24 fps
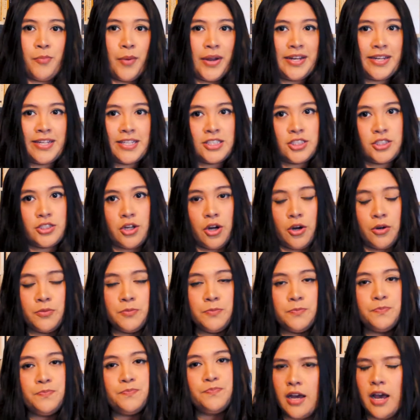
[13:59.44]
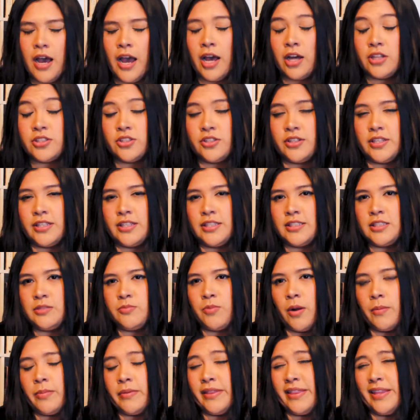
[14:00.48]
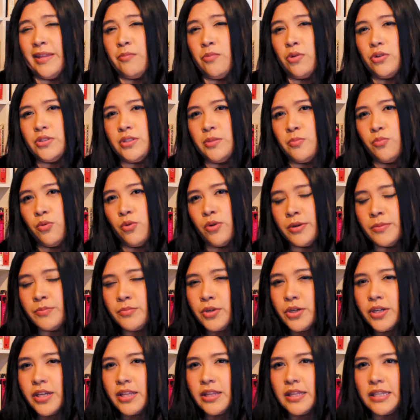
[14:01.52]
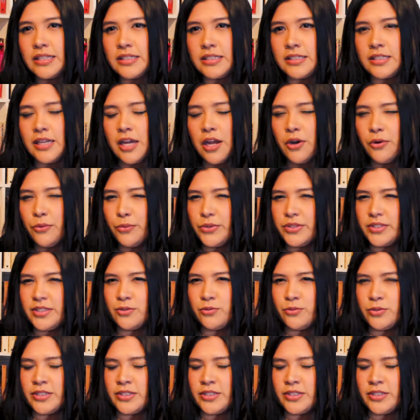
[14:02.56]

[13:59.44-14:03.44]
by Nic Stone. I also think this is probably the most important book in this recent